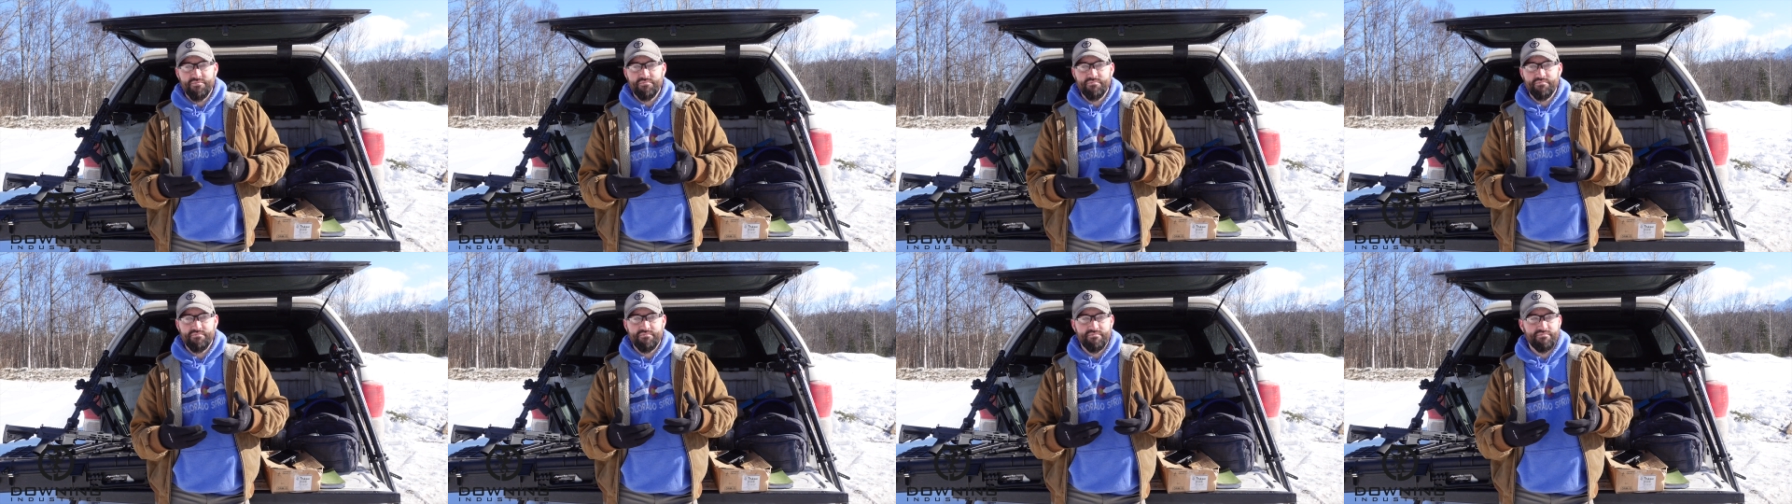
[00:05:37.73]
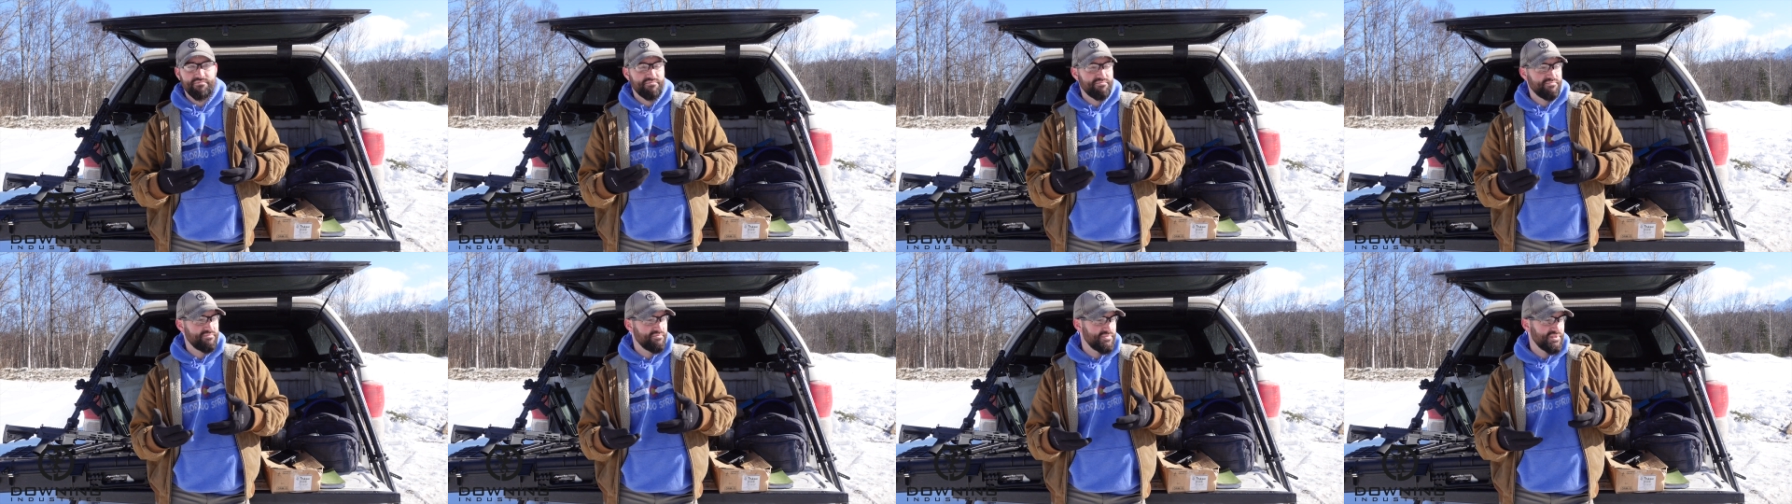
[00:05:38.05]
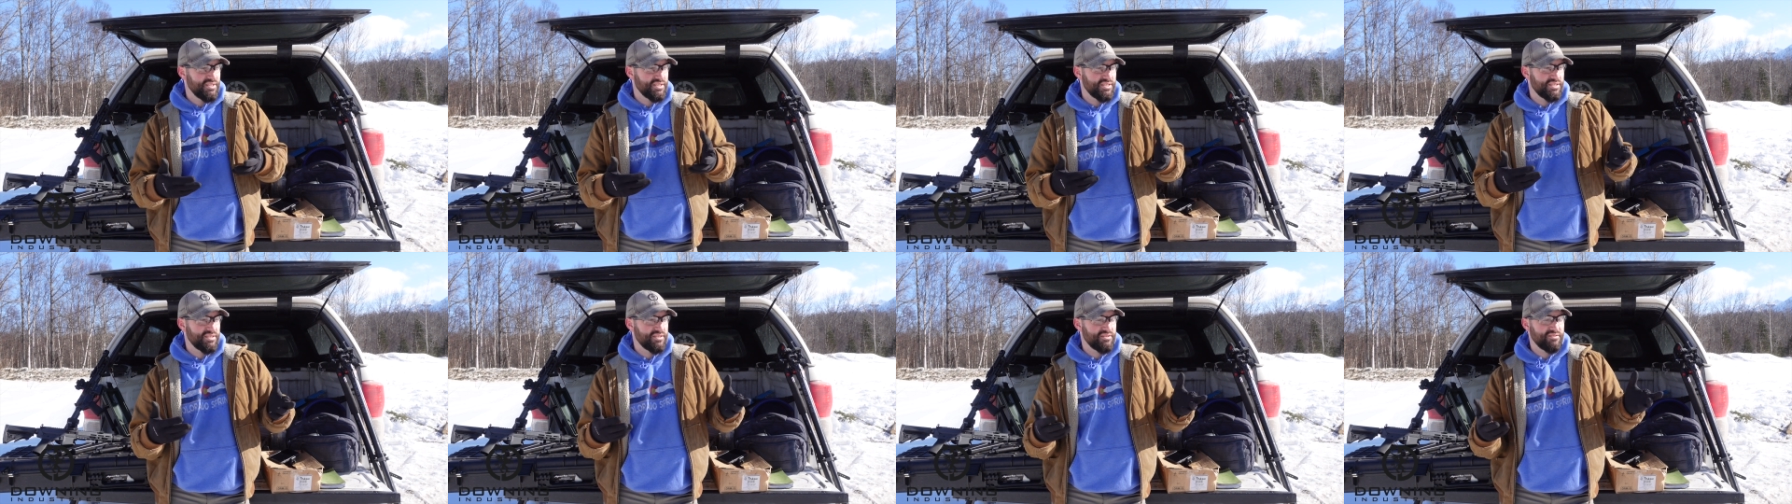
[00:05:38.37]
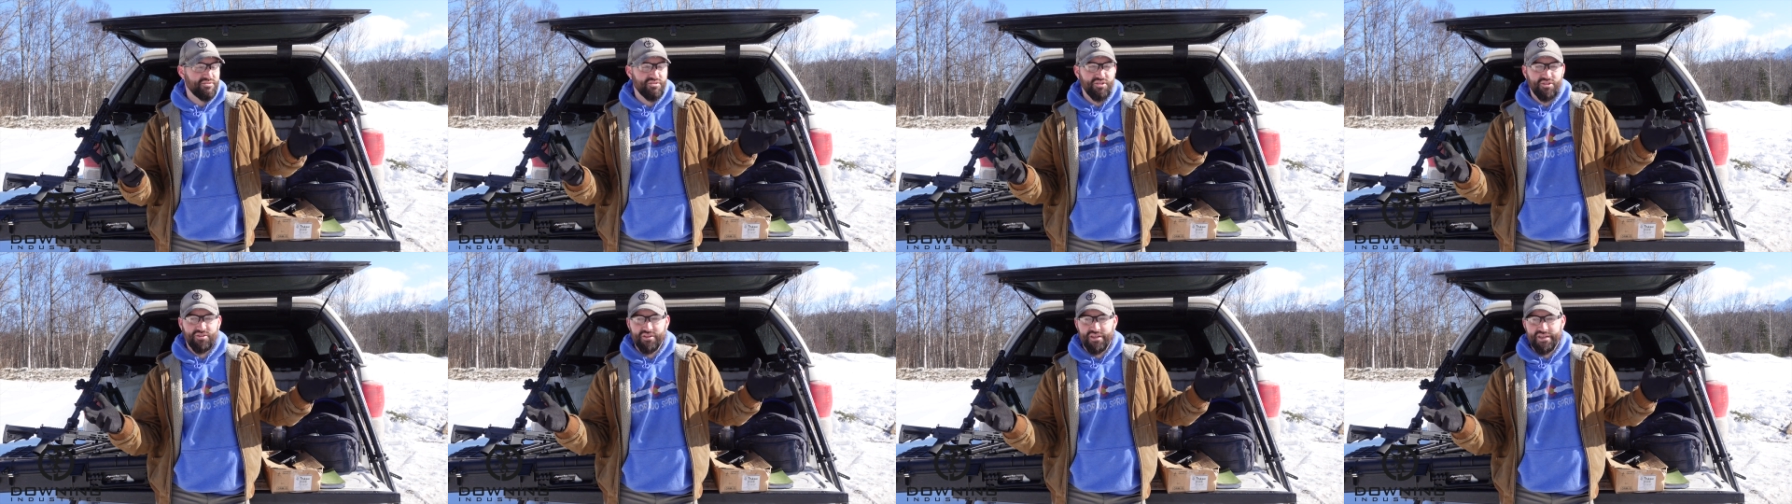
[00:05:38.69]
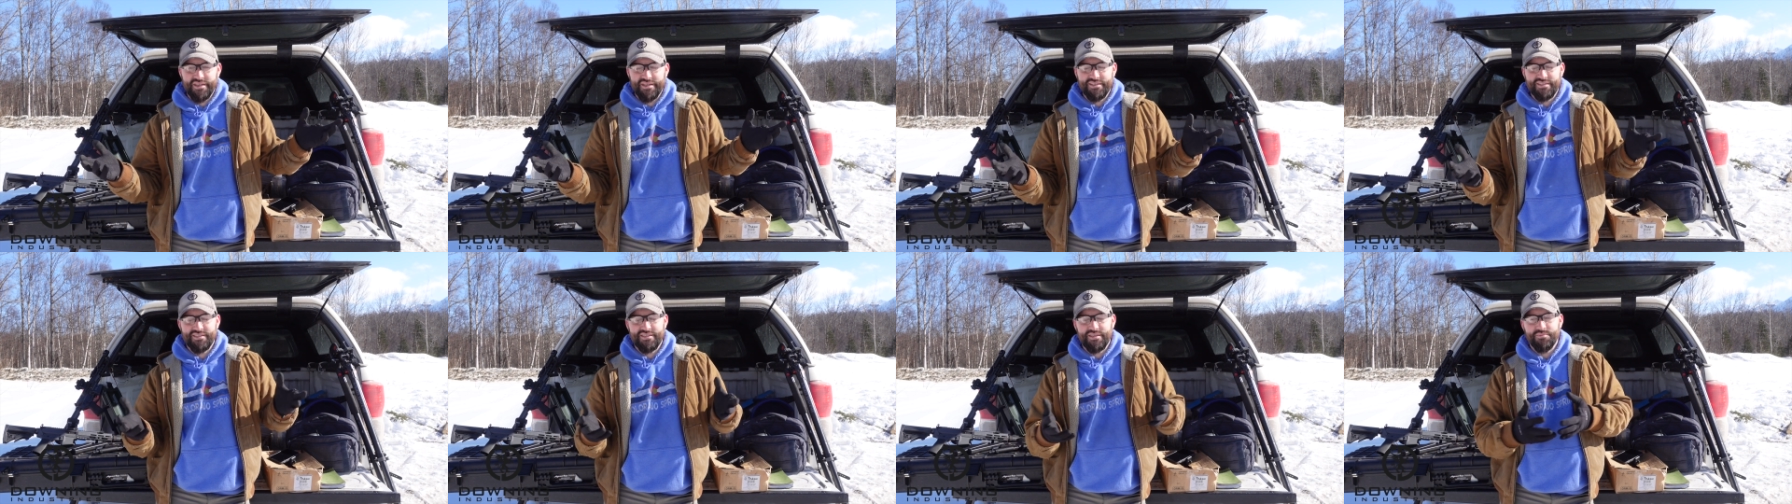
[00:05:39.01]
this look
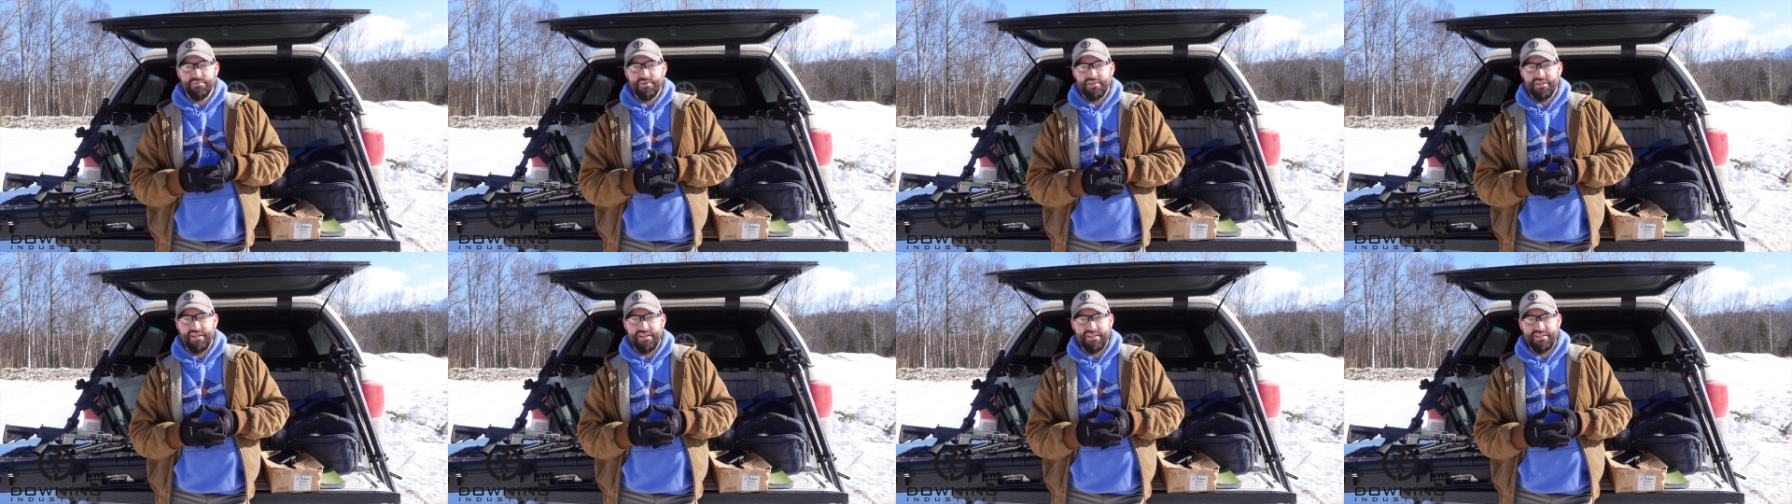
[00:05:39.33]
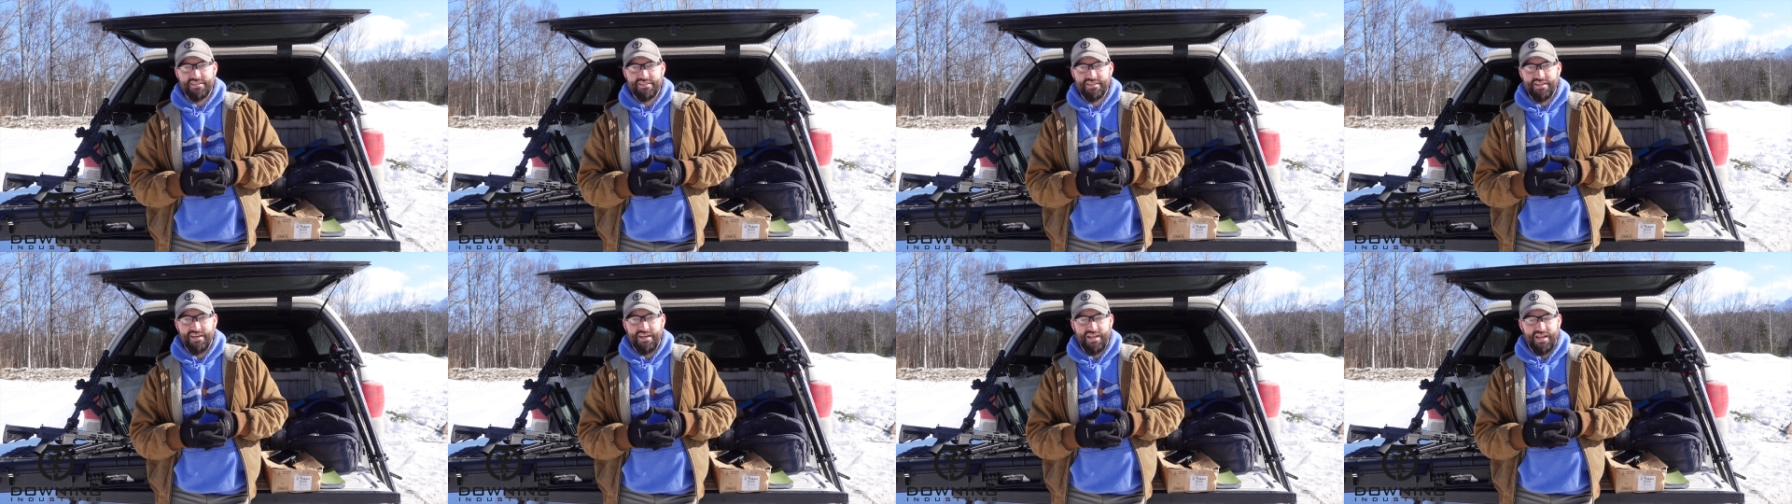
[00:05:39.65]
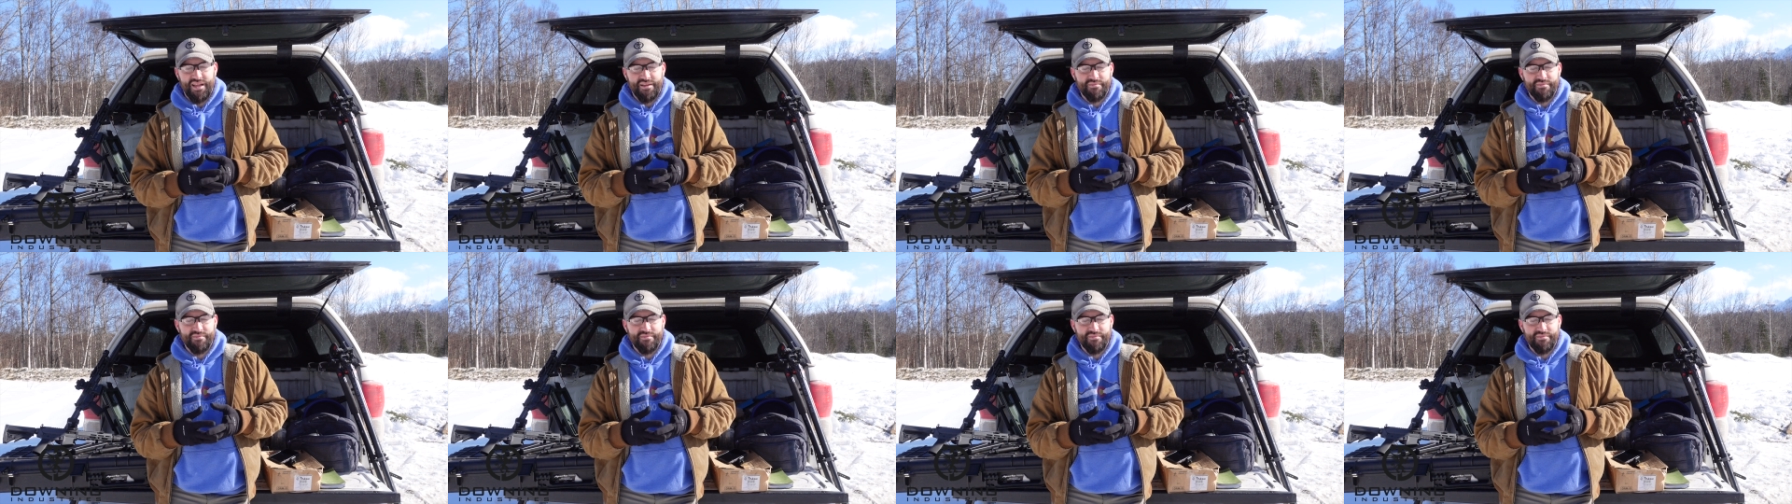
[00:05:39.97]
like something that it's not.